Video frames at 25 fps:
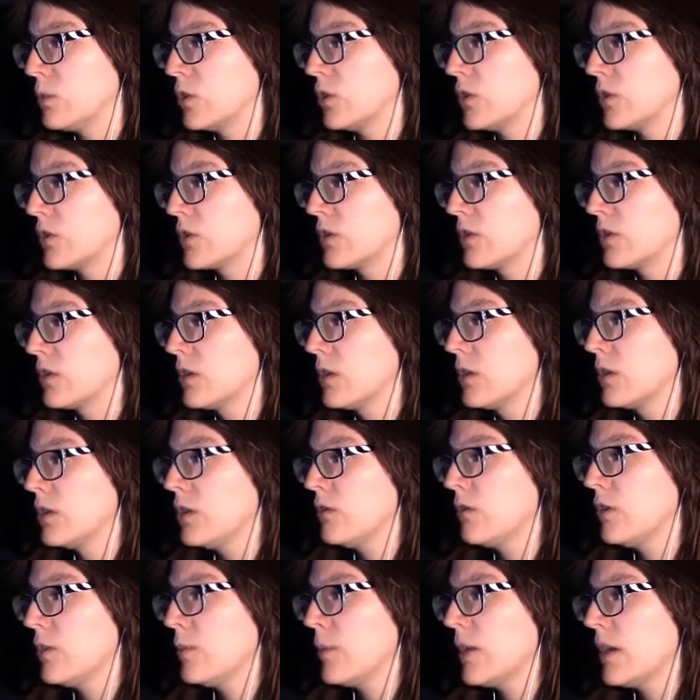works.
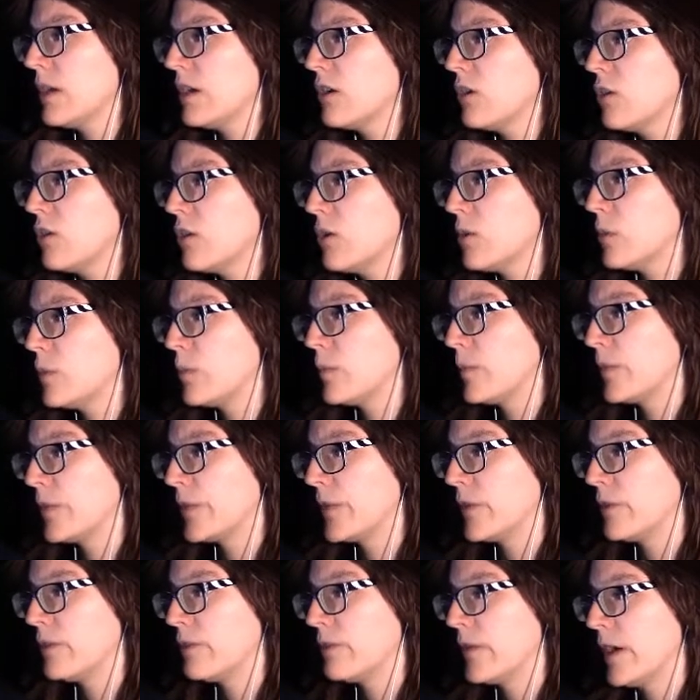We may hope
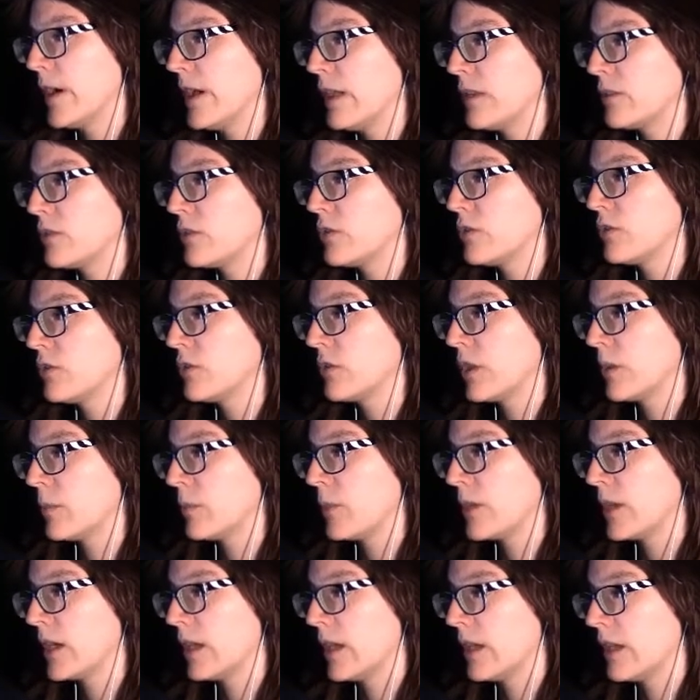the file turns up
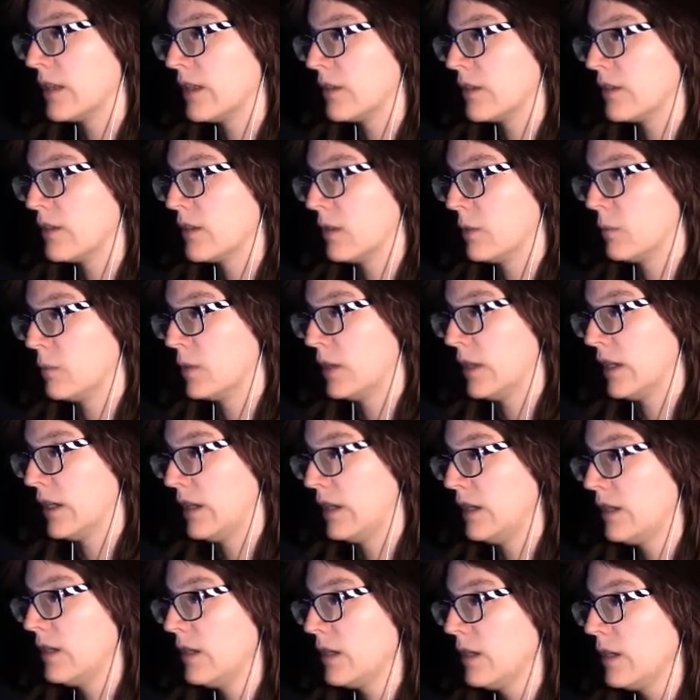again
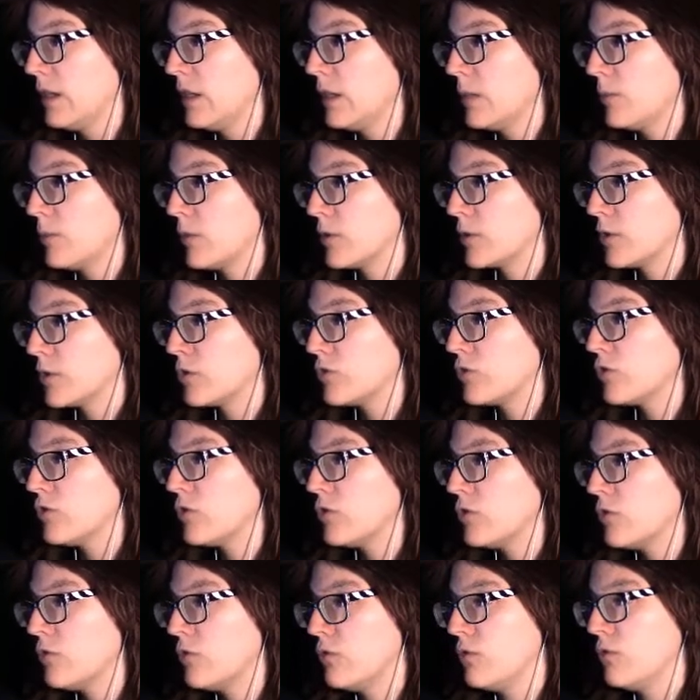someday, but the
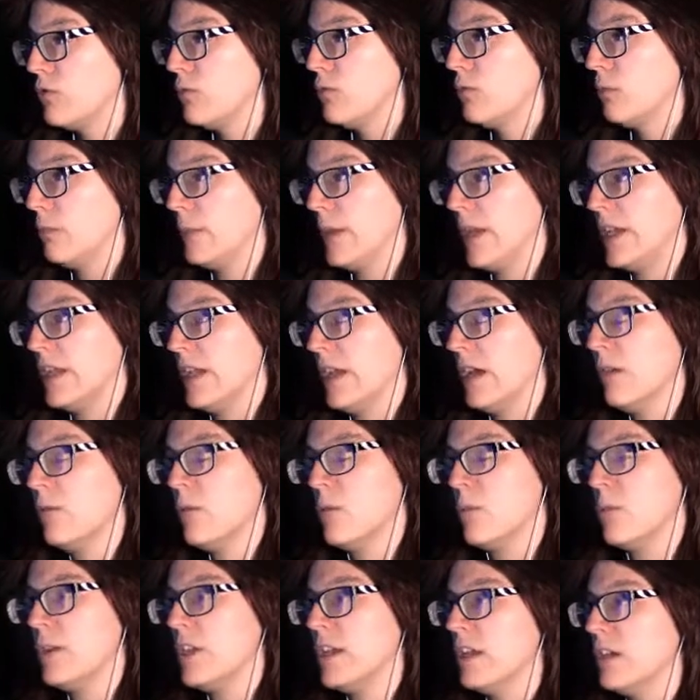truth may
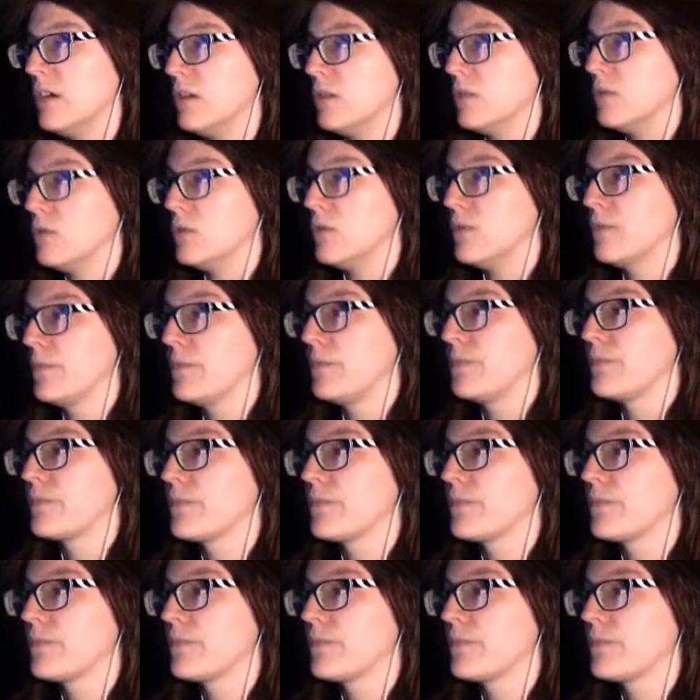never be known.